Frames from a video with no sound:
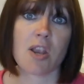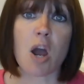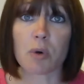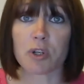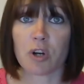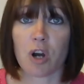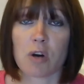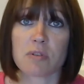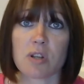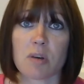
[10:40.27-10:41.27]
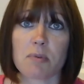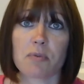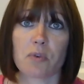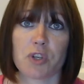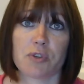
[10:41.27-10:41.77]
Know what your goals are
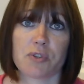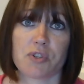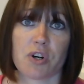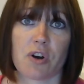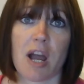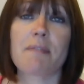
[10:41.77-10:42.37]
before you start.